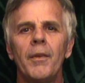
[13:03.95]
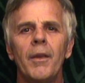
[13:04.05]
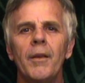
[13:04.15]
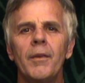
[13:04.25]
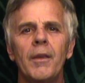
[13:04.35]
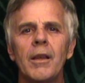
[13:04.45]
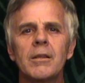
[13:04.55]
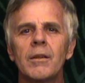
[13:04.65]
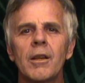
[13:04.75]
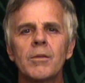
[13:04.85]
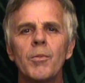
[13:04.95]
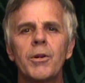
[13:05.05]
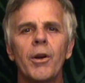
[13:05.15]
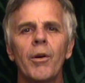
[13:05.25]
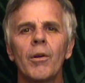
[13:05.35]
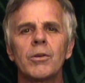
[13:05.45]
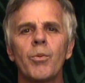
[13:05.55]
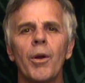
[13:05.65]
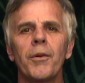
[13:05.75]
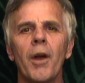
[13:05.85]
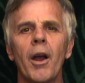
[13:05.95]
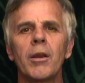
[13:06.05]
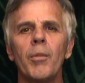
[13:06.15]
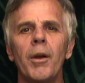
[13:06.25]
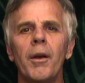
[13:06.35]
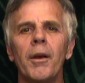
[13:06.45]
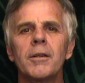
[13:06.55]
This this material is well documented,